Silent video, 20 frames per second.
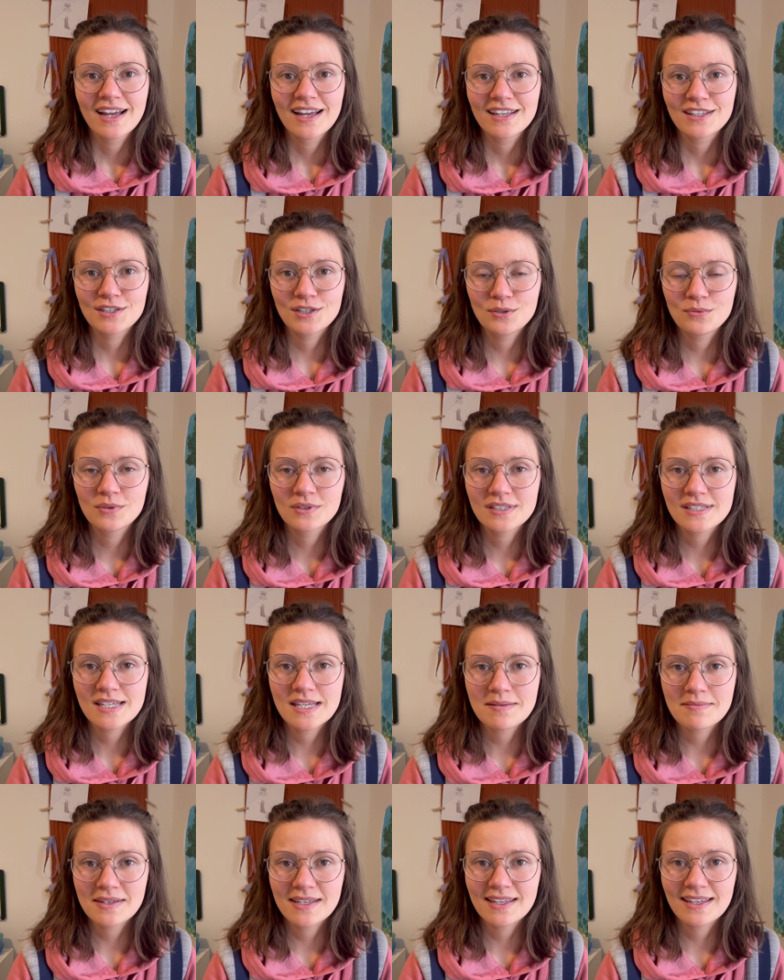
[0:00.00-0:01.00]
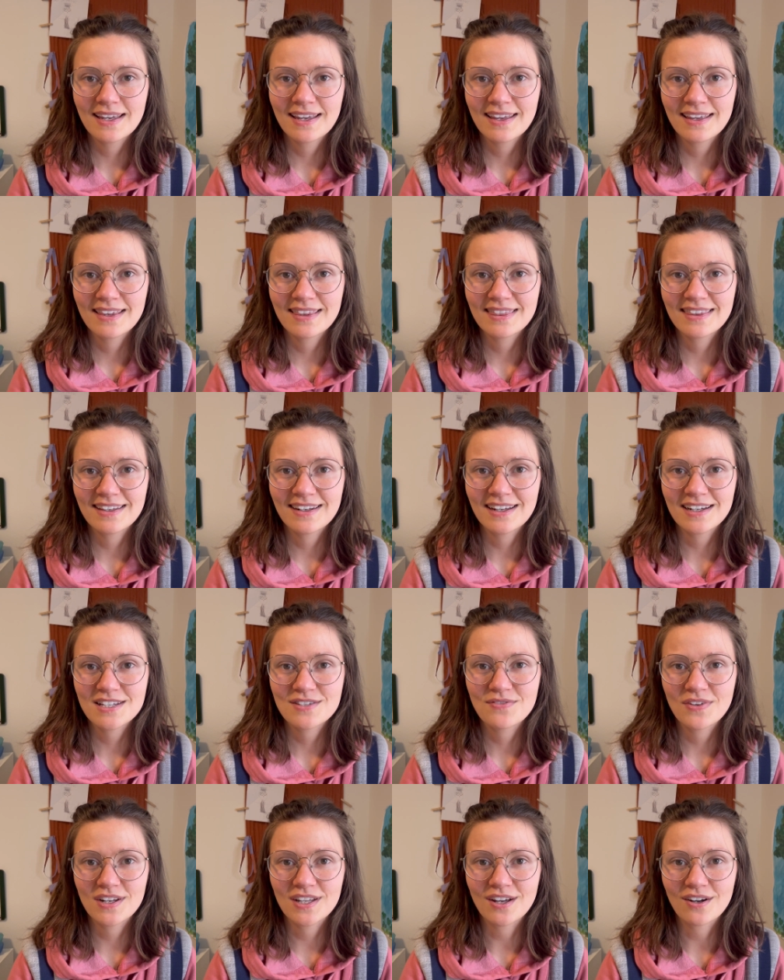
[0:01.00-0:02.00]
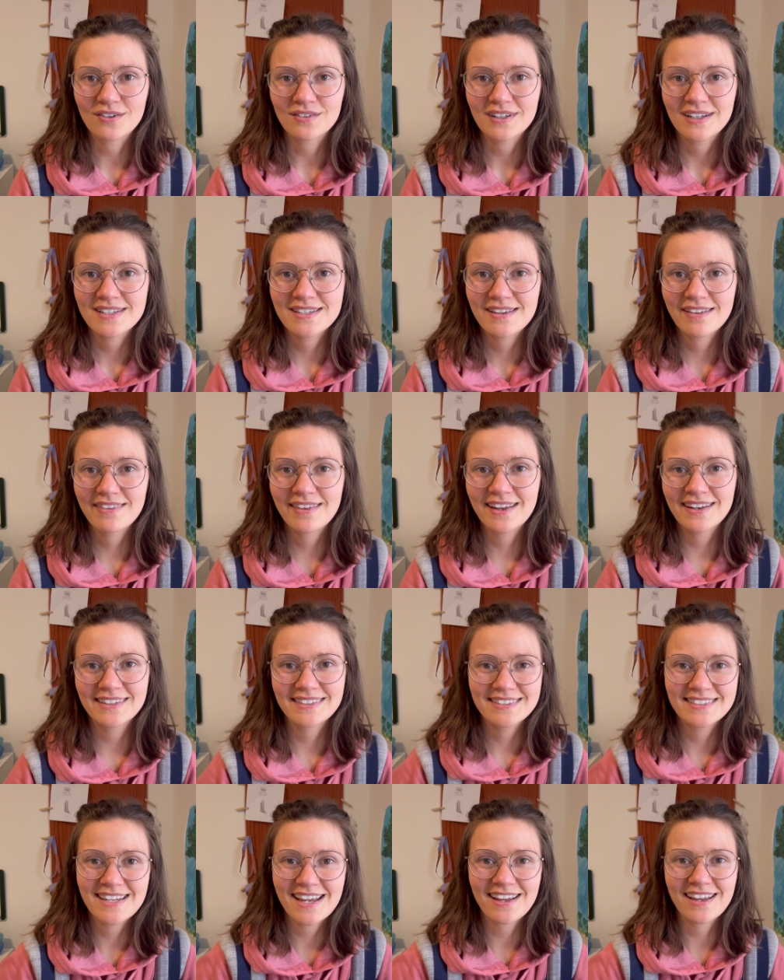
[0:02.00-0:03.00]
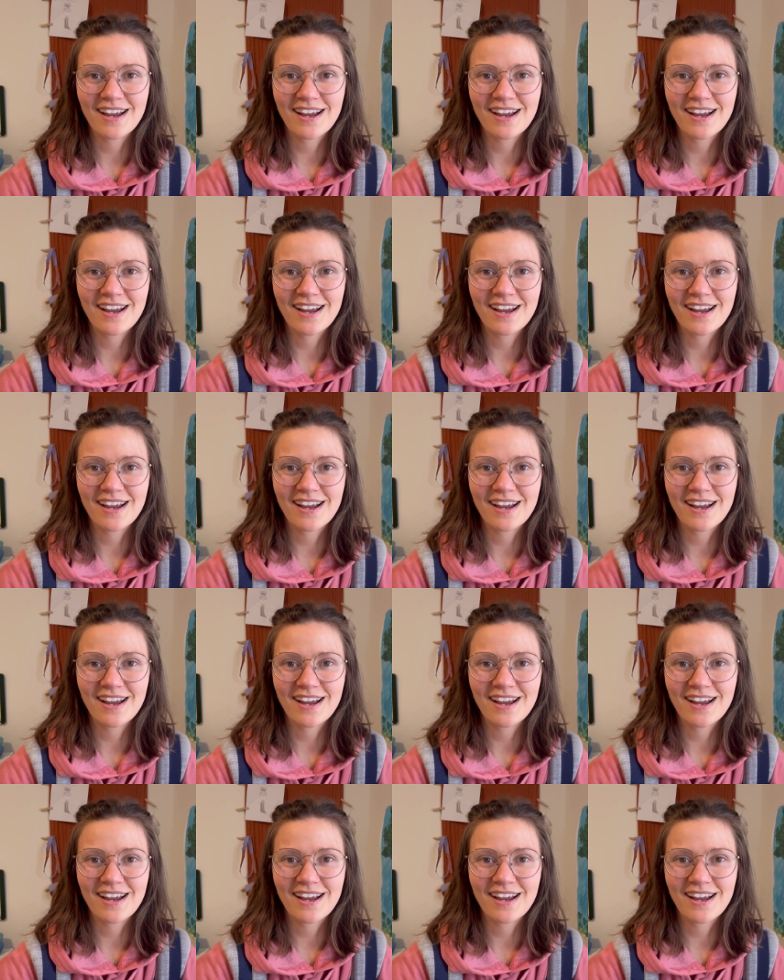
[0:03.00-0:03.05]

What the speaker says: You will see me in the next video. Until then, take